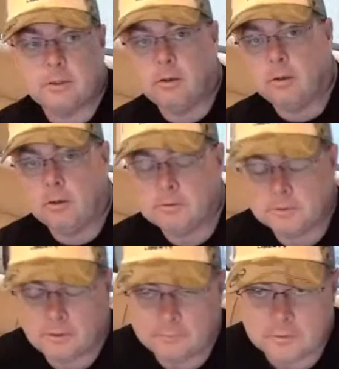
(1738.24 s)
that are no longer
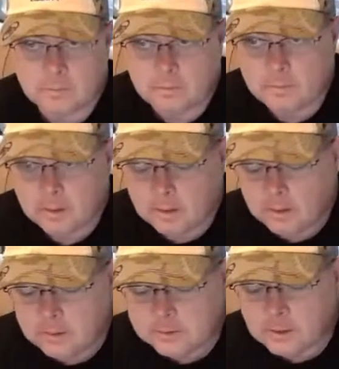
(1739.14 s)
serviceable.
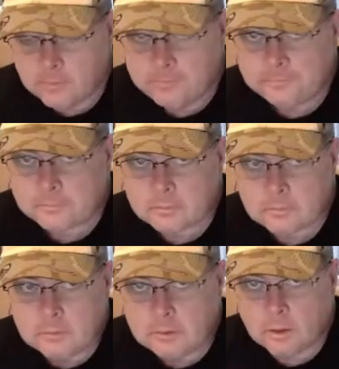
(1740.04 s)
So,
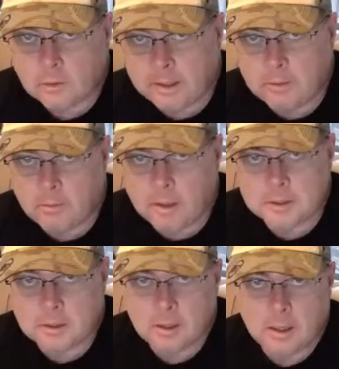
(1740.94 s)
great
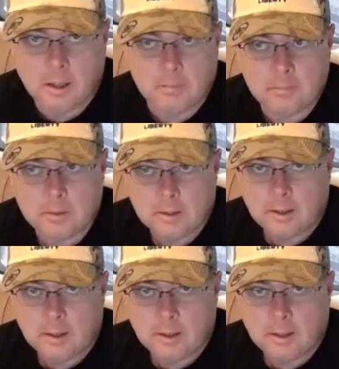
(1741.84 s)
question. An